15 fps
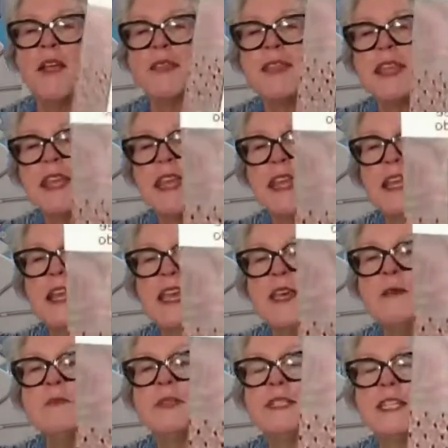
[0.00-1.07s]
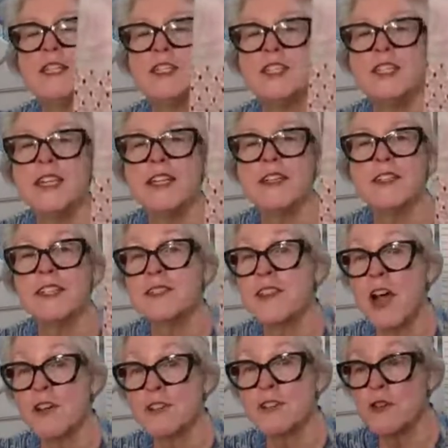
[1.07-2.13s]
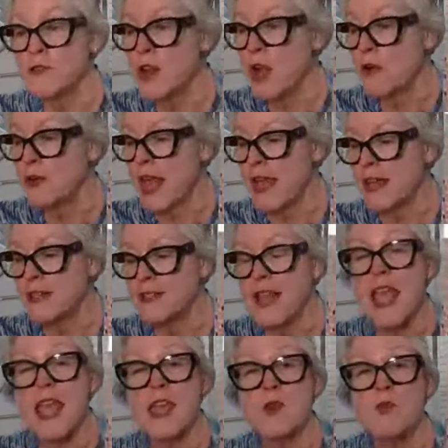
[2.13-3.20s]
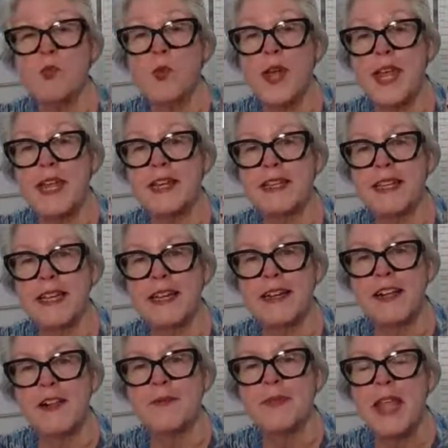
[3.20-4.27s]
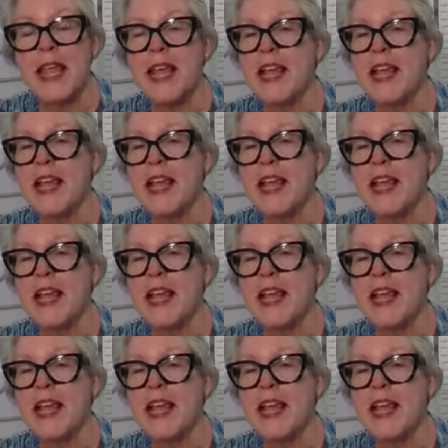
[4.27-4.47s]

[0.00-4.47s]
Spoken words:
The hem stitch needle is also known as a wing needle.